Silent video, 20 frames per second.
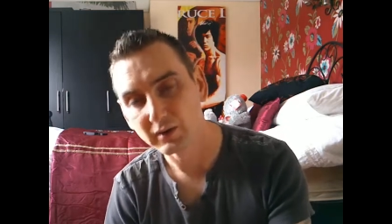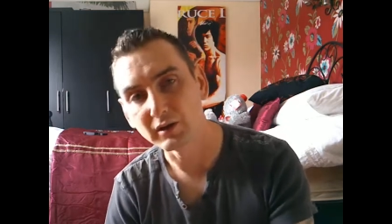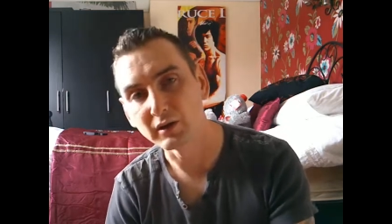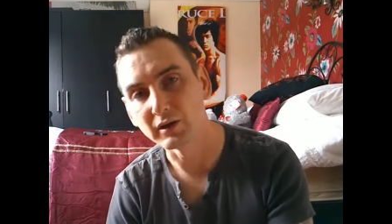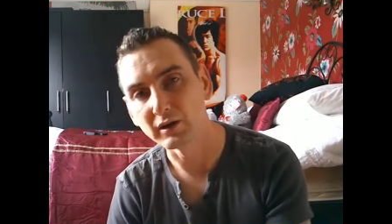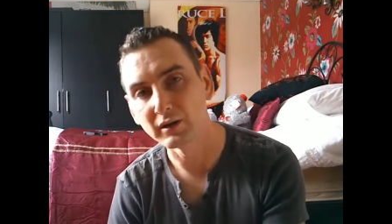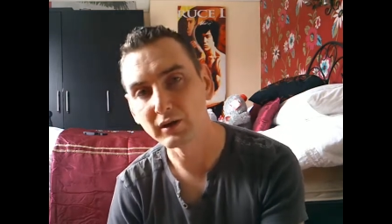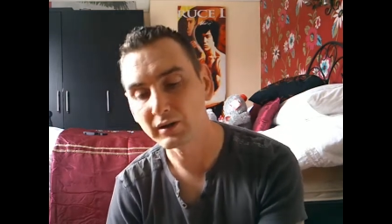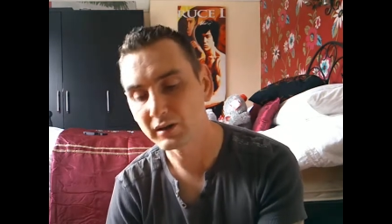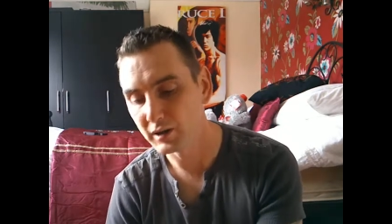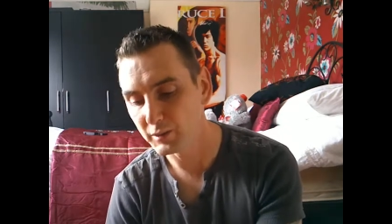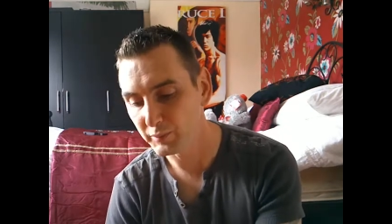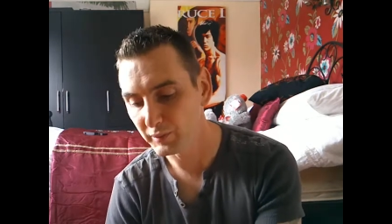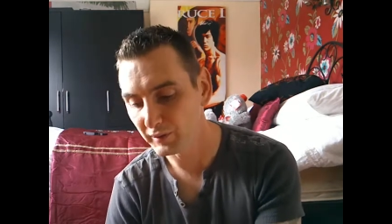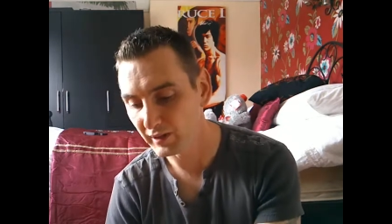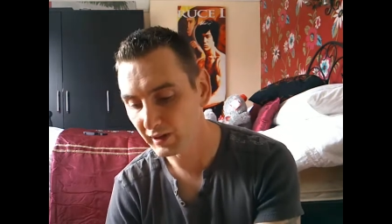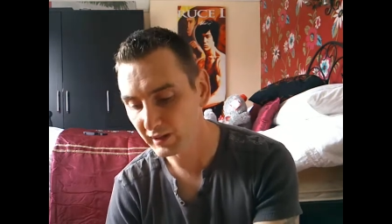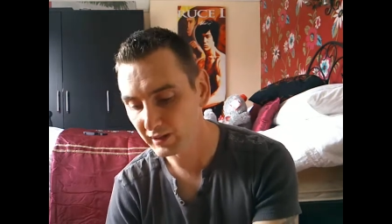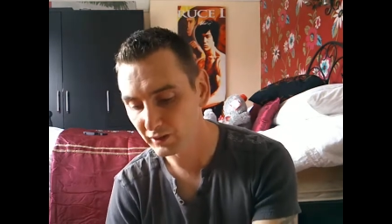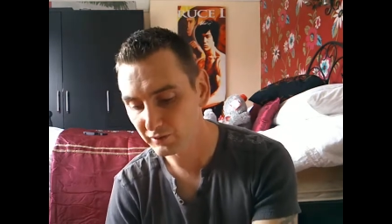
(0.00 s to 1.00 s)
uh, keep
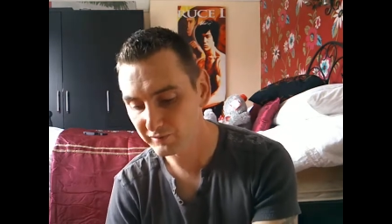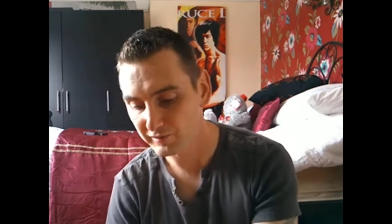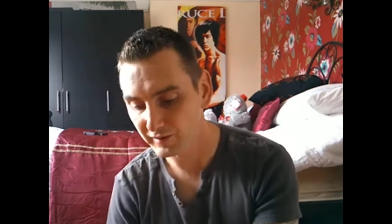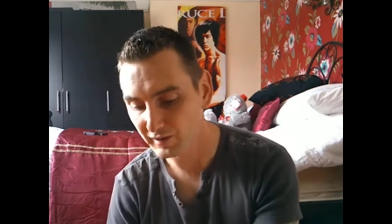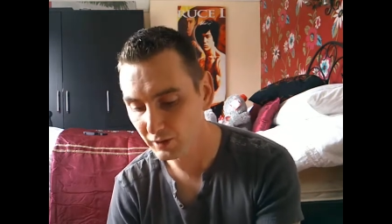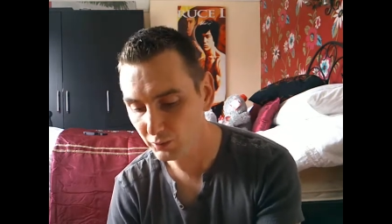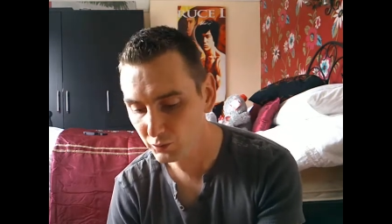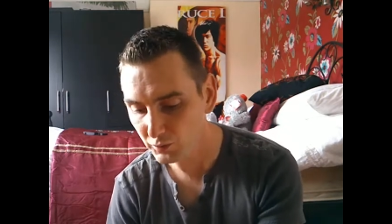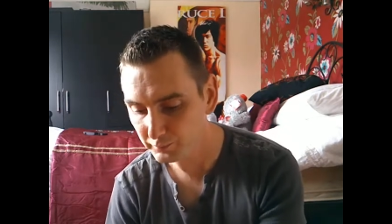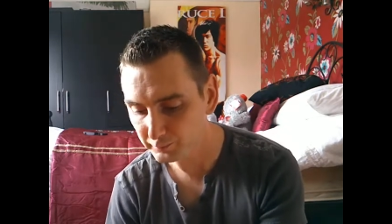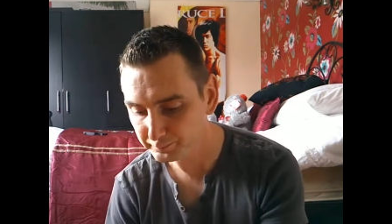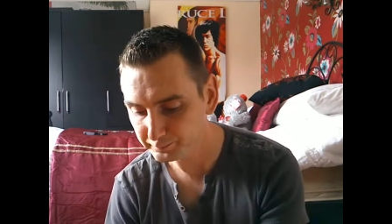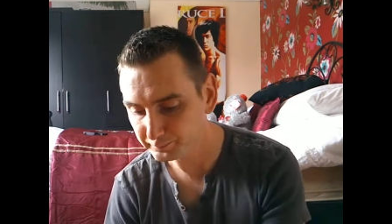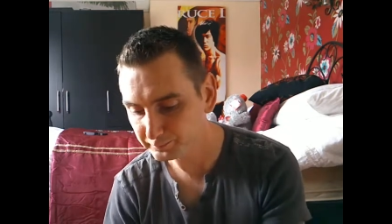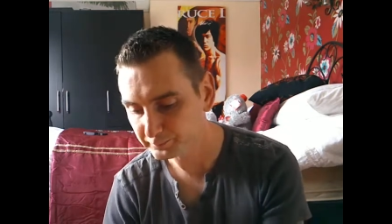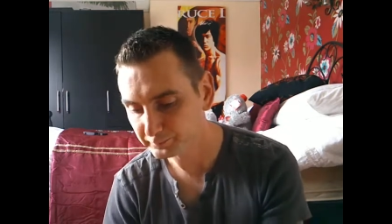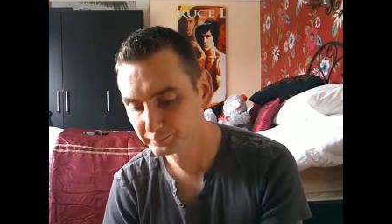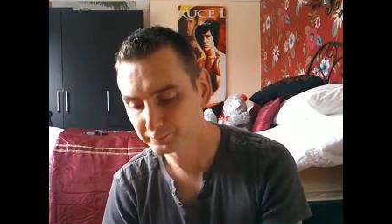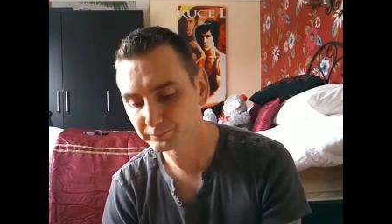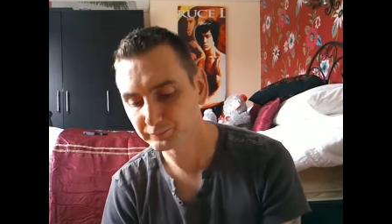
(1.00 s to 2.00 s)
an eye out for that one.
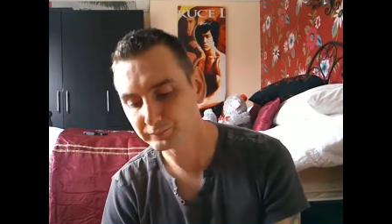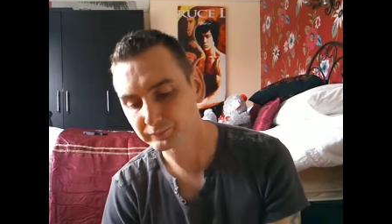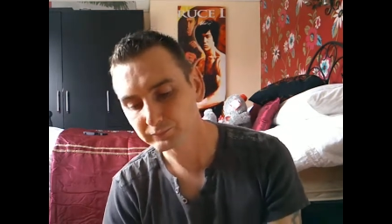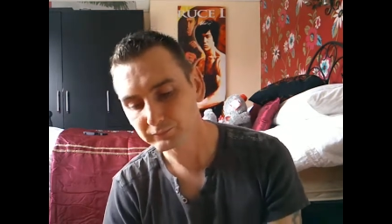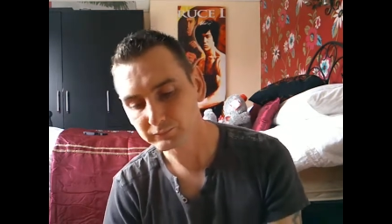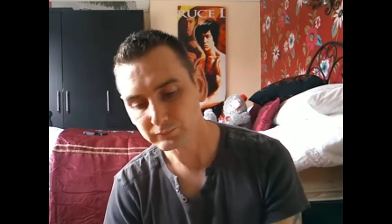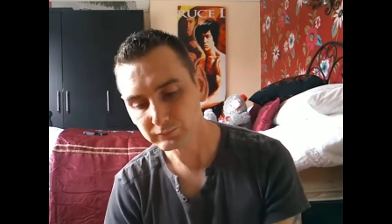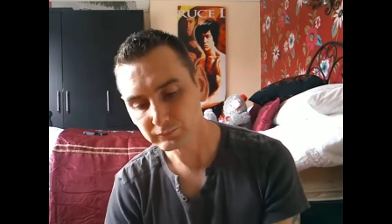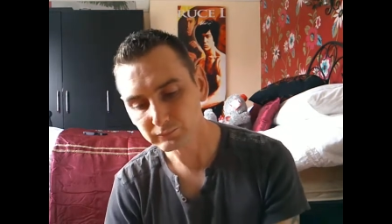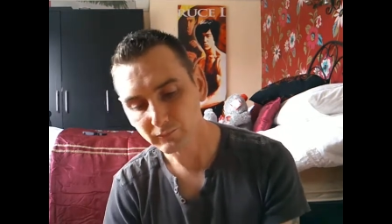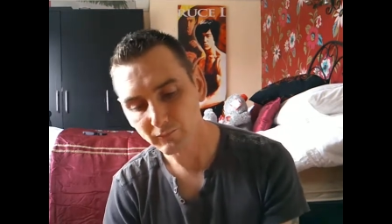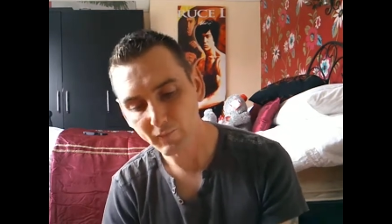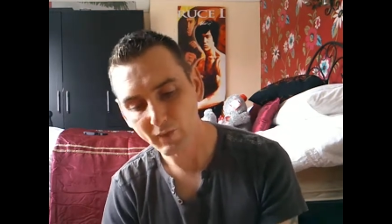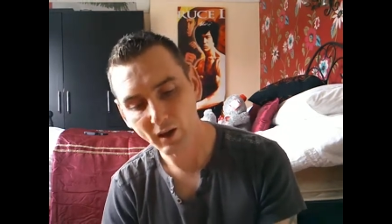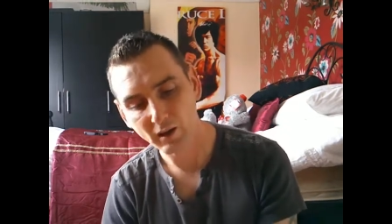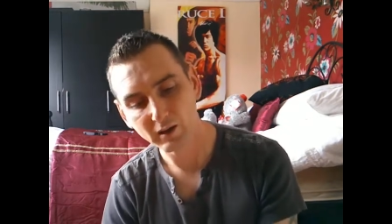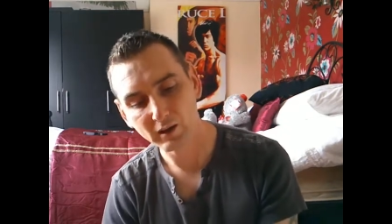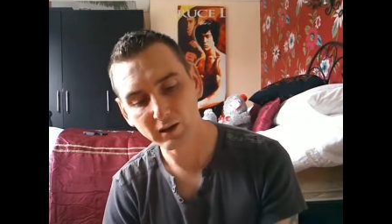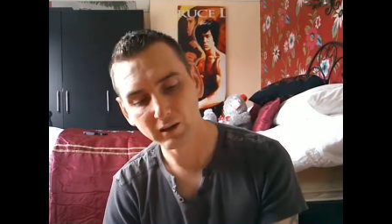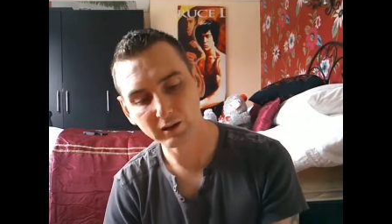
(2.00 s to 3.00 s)

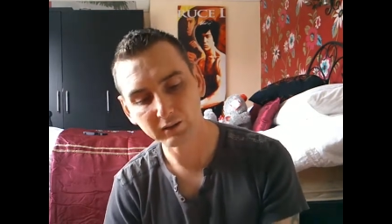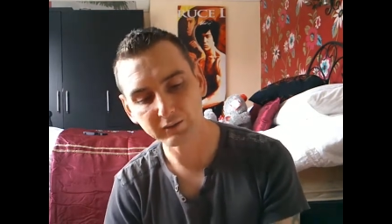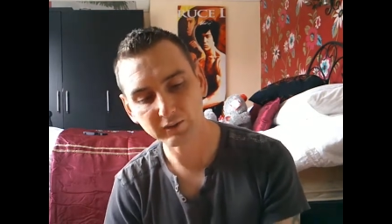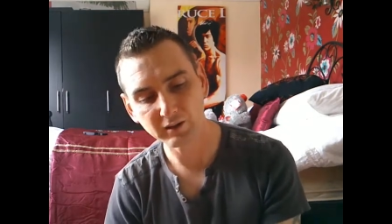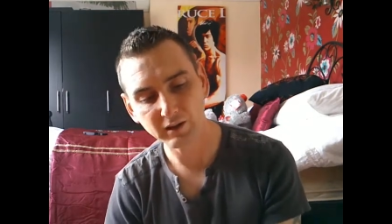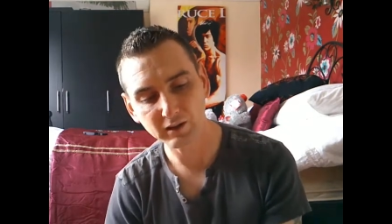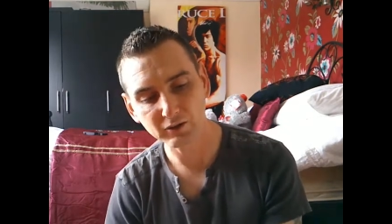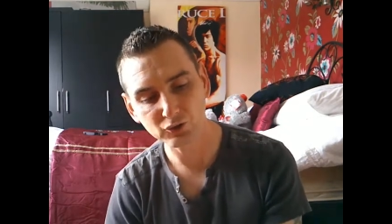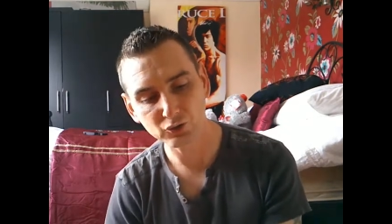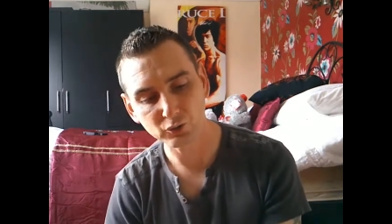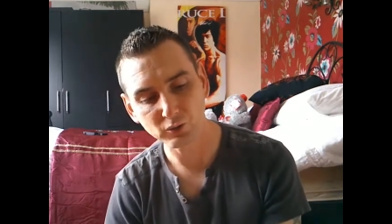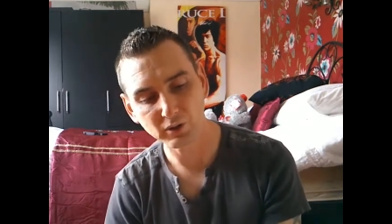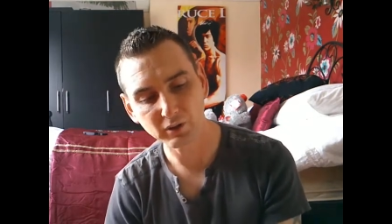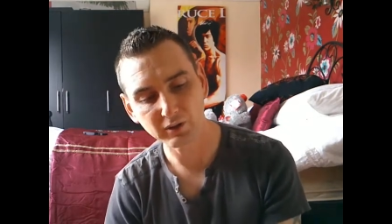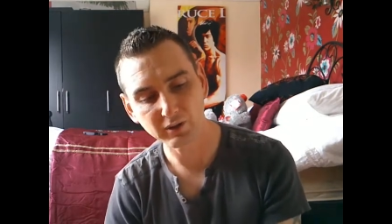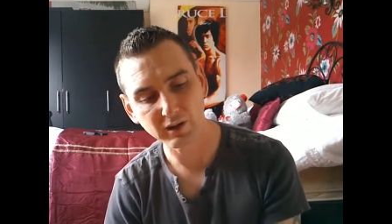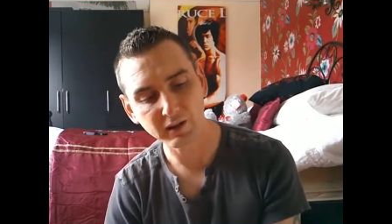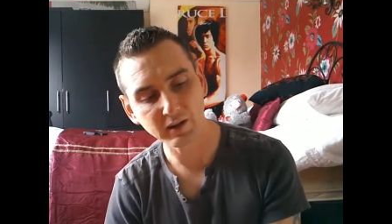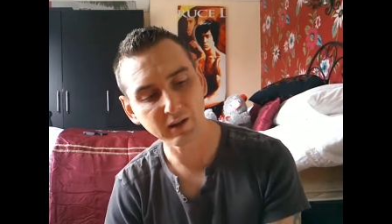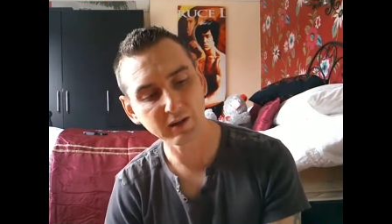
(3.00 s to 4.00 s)
And the next
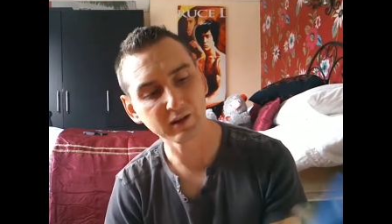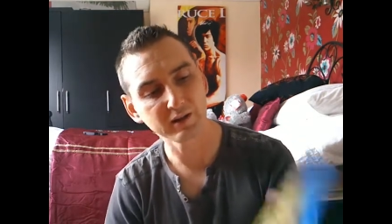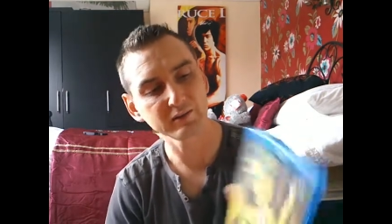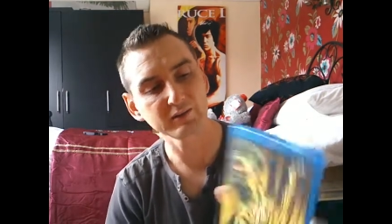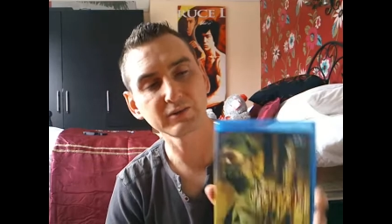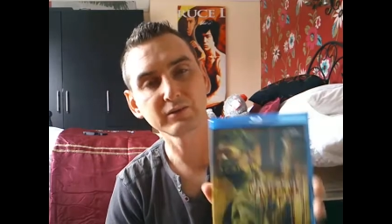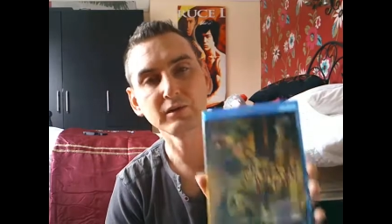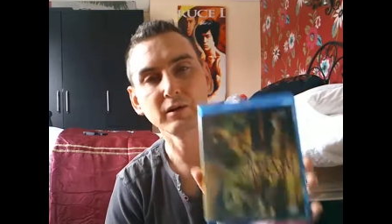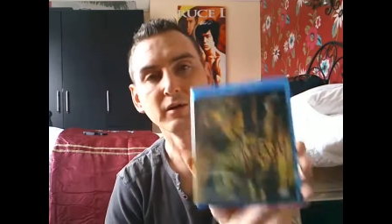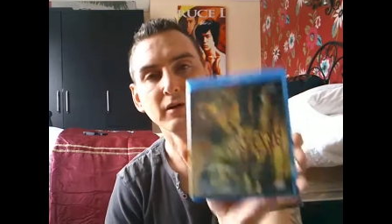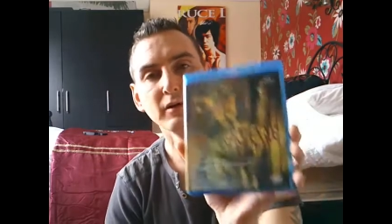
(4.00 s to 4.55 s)
one is